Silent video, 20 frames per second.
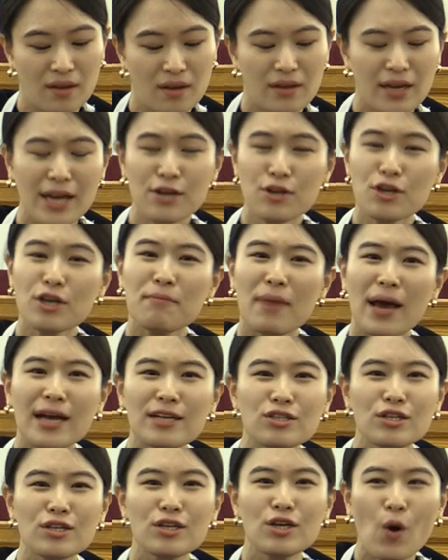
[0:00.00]
Can you
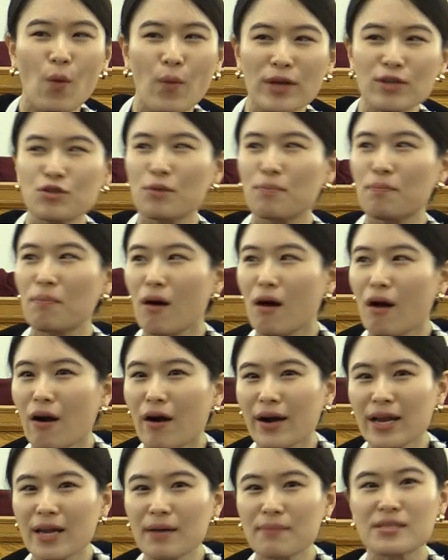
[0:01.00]
imagine going to a
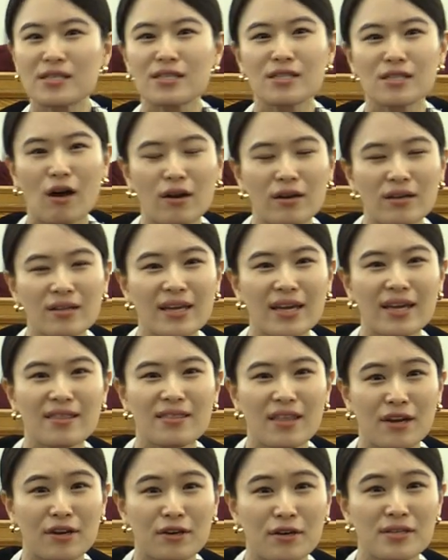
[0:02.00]
party but suddenly
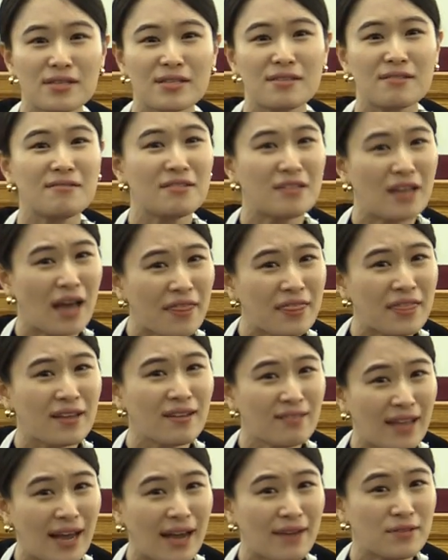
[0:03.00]
there is nothing
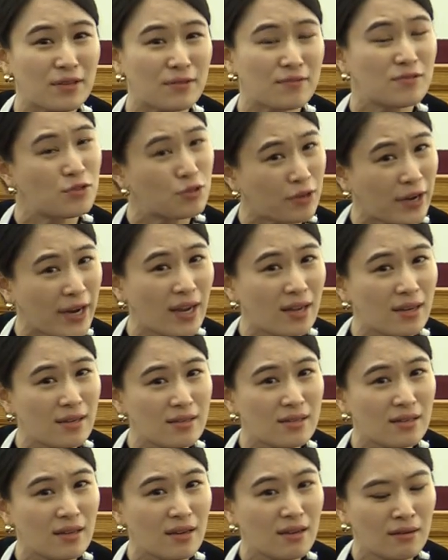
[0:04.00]
left of
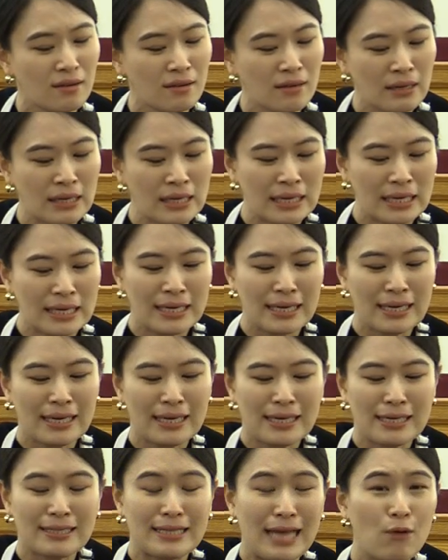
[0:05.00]
drinks?
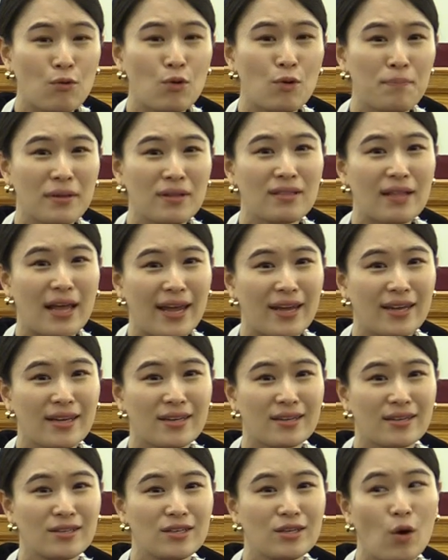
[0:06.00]
That would be
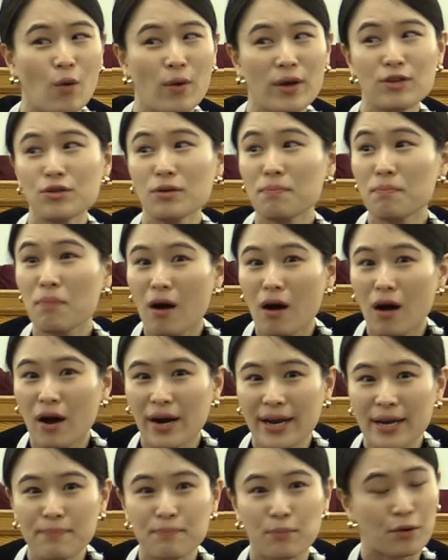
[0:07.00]
like going to a
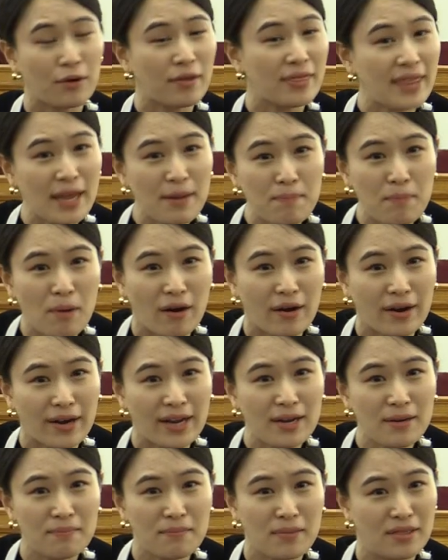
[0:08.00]
party, birthday
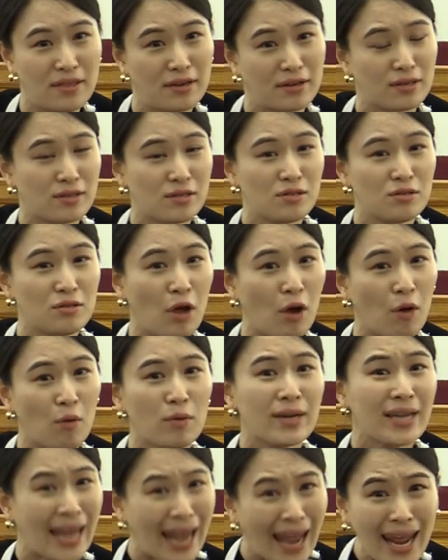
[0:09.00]
party, but there is
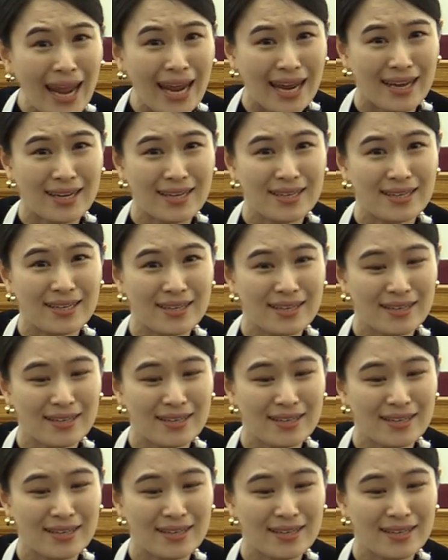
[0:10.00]
no cake.